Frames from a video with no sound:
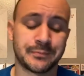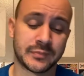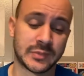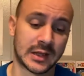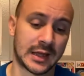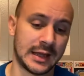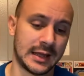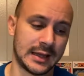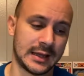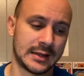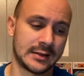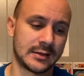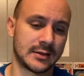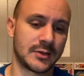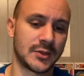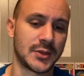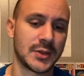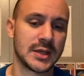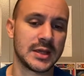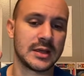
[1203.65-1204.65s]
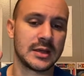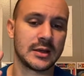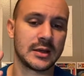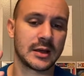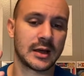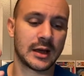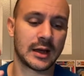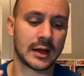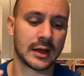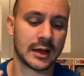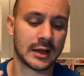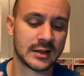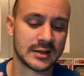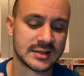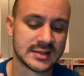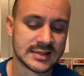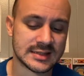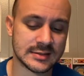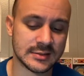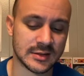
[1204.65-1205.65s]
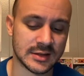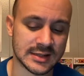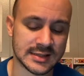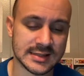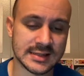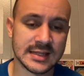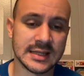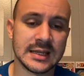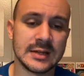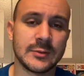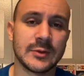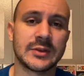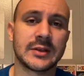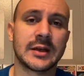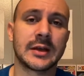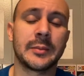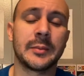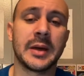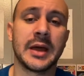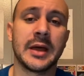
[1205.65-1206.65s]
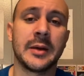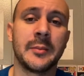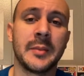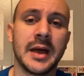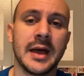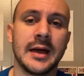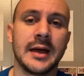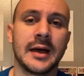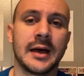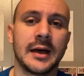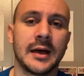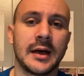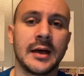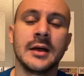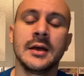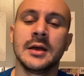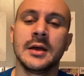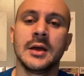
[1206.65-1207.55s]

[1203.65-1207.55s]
And the scene with the Kamehameha